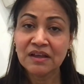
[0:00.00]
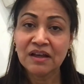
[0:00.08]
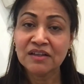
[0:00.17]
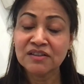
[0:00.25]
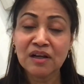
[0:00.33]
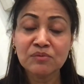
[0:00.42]

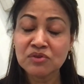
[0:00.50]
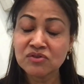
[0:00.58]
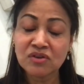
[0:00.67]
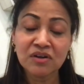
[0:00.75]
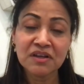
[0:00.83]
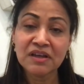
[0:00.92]
I said, I'm
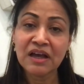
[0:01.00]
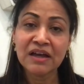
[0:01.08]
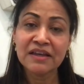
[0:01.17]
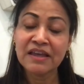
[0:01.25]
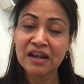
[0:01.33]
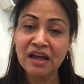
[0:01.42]
sorry,
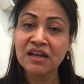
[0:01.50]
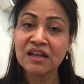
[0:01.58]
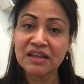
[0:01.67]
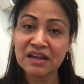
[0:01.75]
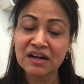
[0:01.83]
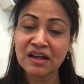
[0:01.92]
I cannot
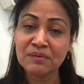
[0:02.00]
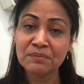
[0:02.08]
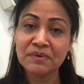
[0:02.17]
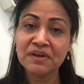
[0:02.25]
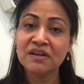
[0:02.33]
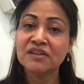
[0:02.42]
clear
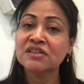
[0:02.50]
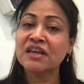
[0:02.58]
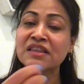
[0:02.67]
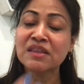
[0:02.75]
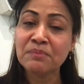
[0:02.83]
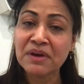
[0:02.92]
up,
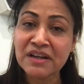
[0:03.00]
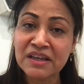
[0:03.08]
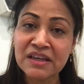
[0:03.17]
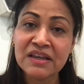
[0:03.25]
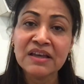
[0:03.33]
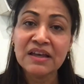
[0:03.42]
take the
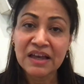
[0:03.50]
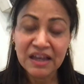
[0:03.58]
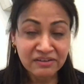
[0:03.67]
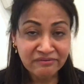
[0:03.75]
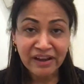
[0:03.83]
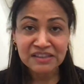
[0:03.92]
money
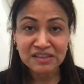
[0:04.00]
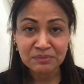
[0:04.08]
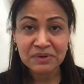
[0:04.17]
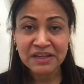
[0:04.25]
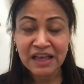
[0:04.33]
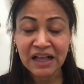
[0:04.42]
and find
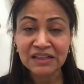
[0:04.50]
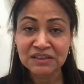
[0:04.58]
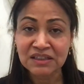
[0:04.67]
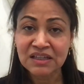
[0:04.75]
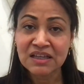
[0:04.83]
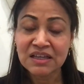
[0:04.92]
somebody else.